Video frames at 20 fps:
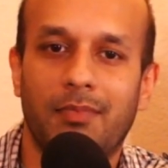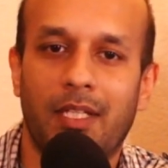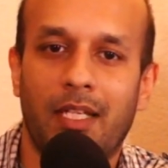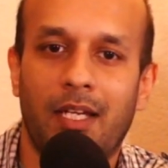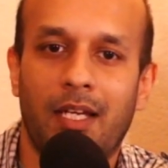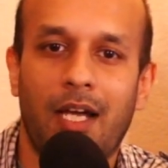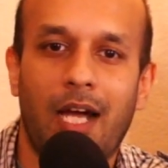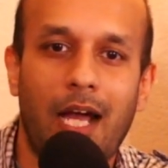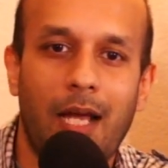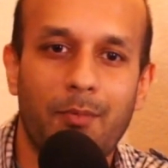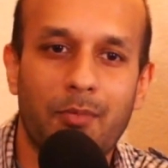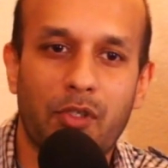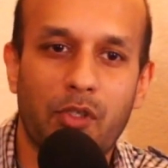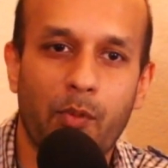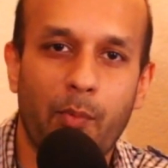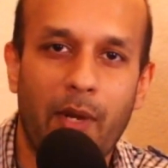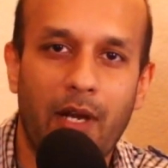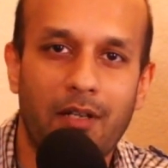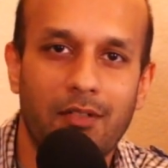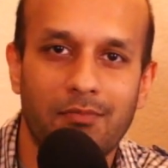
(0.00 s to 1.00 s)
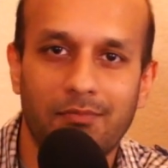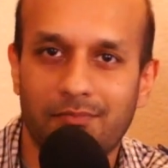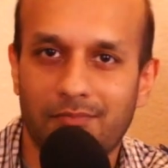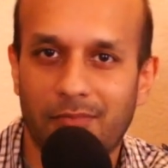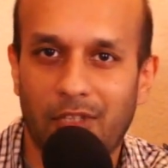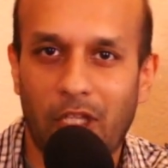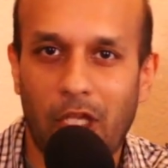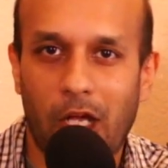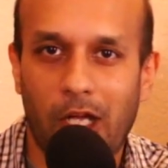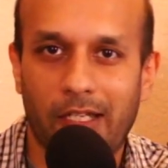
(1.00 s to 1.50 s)
I'm Zumair,
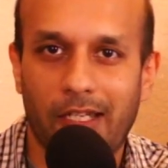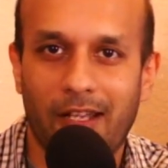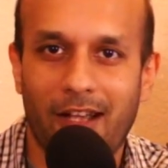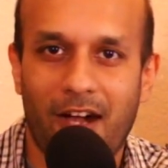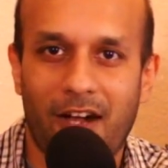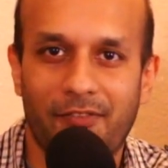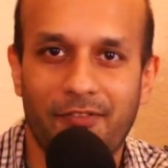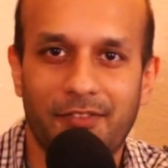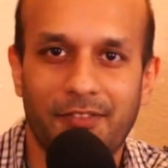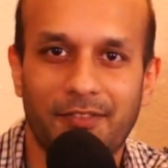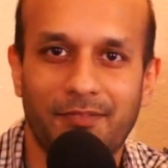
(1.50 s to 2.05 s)
logging off.